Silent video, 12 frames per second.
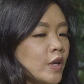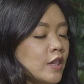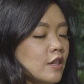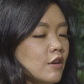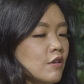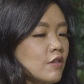
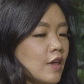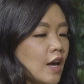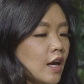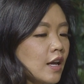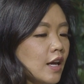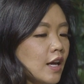when they're
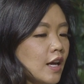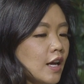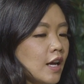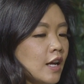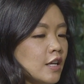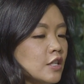that
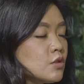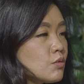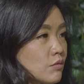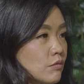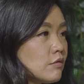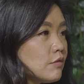
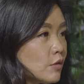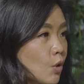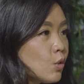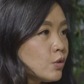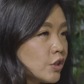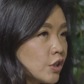age,
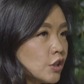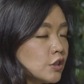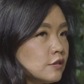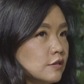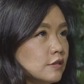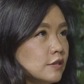
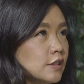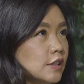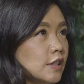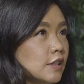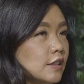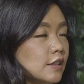older,
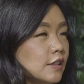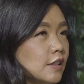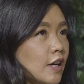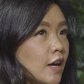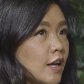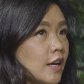
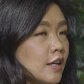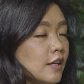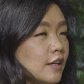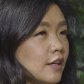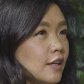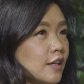
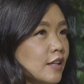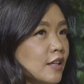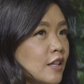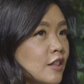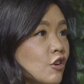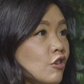
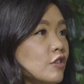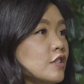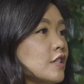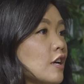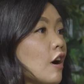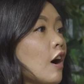they're
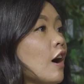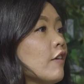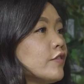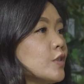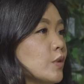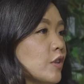
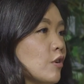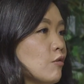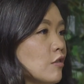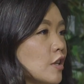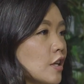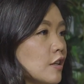off doing
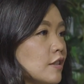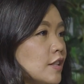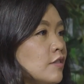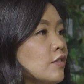their own thing.